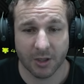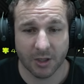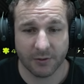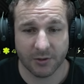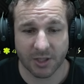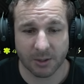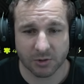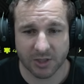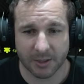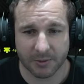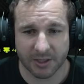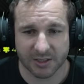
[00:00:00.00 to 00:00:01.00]
if you double
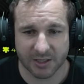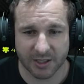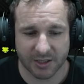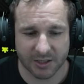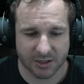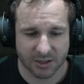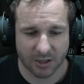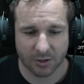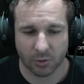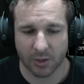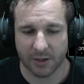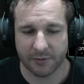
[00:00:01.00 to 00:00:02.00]
tap the SKS, you'll
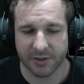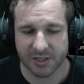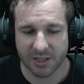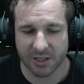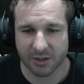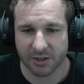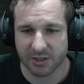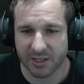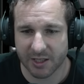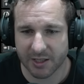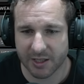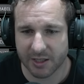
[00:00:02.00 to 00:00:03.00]
have this here. You can
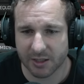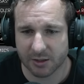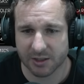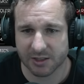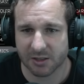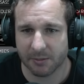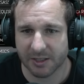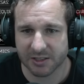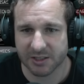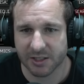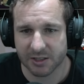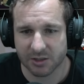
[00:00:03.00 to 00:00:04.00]
take that out. That's the
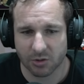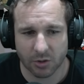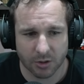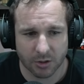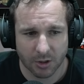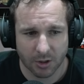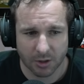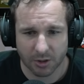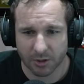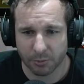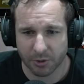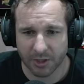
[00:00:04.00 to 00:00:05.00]
magazine inside it. You
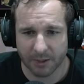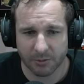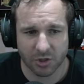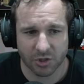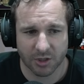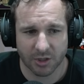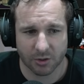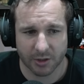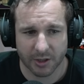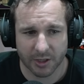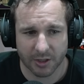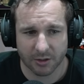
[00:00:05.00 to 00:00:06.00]
can put the ammunition in like
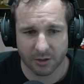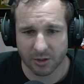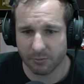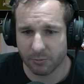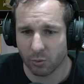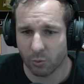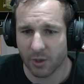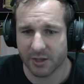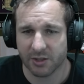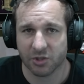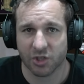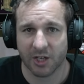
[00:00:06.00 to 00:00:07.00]
that. You can put one in
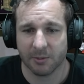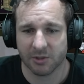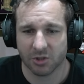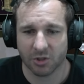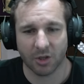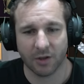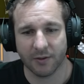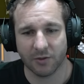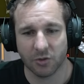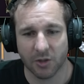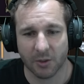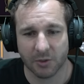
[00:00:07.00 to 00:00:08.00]
the chamber so you don't even have to do
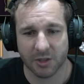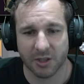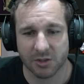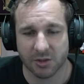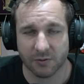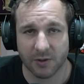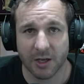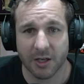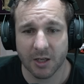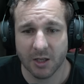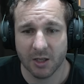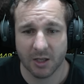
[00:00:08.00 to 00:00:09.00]
that when you get into the raid.
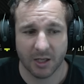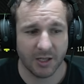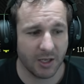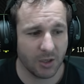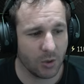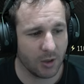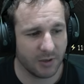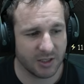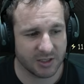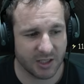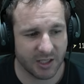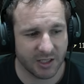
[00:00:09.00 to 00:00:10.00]
And now you have an
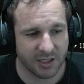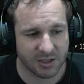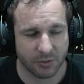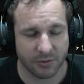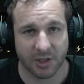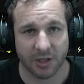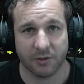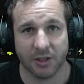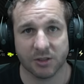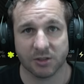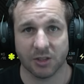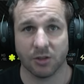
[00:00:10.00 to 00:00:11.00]
SKS with 10
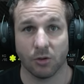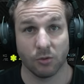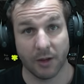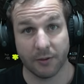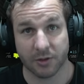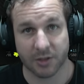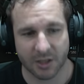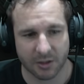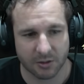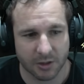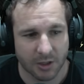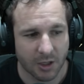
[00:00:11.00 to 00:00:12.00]
rounds in it, or 11
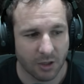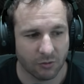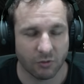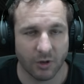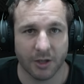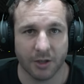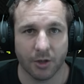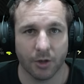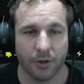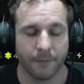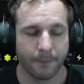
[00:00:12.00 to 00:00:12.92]
technically, ready to go.